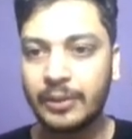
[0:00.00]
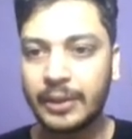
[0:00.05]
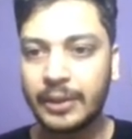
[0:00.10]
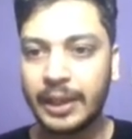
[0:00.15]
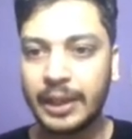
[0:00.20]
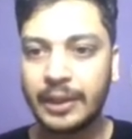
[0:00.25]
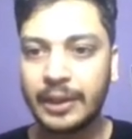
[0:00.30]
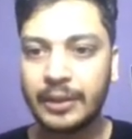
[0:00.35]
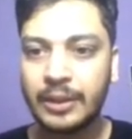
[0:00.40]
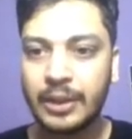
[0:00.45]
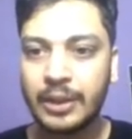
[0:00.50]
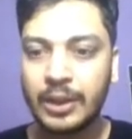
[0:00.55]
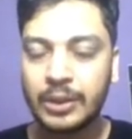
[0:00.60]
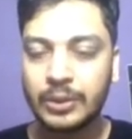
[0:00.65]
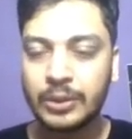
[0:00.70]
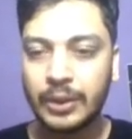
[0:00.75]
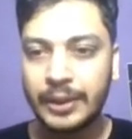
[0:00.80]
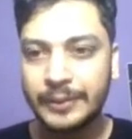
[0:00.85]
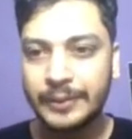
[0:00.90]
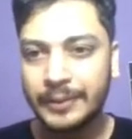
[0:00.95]
Okay,
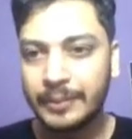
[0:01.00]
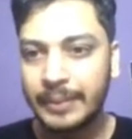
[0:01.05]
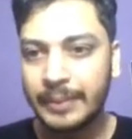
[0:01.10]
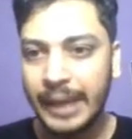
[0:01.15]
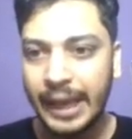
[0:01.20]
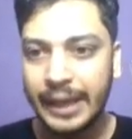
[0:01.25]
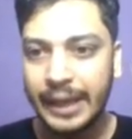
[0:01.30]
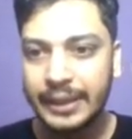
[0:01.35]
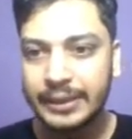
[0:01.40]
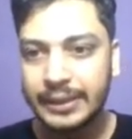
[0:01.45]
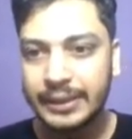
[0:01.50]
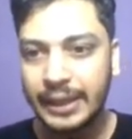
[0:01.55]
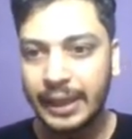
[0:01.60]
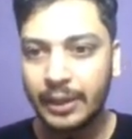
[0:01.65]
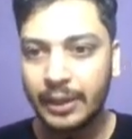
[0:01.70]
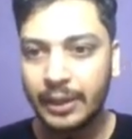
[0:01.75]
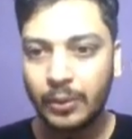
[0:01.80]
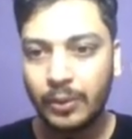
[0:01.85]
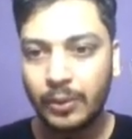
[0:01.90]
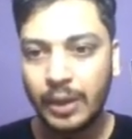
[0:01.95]
so it will be X
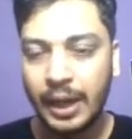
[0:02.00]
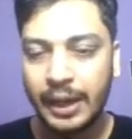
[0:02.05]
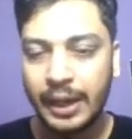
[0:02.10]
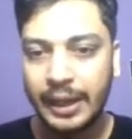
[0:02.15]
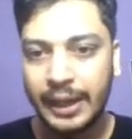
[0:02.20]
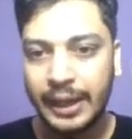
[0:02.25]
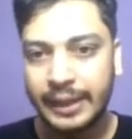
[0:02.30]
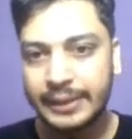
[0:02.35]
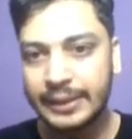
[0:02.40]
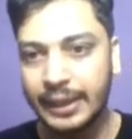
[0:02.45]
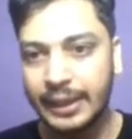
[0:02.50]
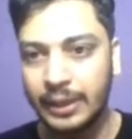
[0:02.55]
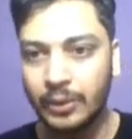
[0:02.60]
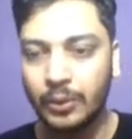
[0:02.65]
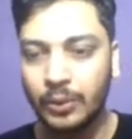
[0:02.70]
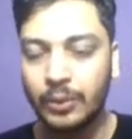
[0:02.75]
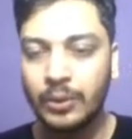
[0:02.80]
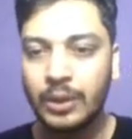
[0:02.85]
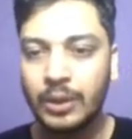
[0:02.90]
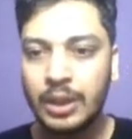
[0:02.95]
and O and X and
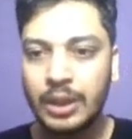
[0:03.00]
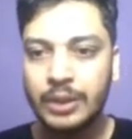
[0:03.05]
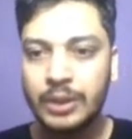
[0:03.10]
O.